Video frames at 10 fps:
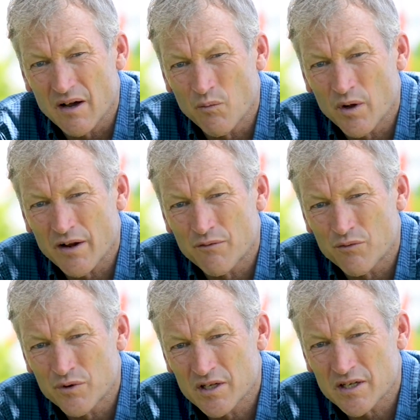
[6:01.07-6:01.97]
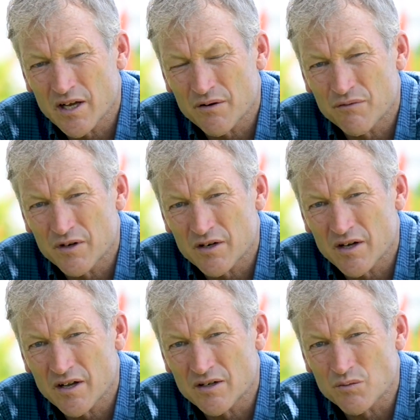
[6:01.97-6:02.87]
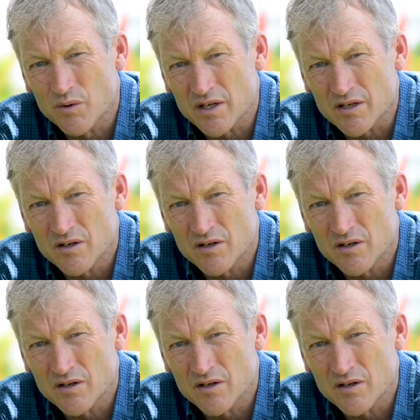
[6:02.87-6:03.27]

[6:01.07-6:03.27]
What I've really got to figure out is what it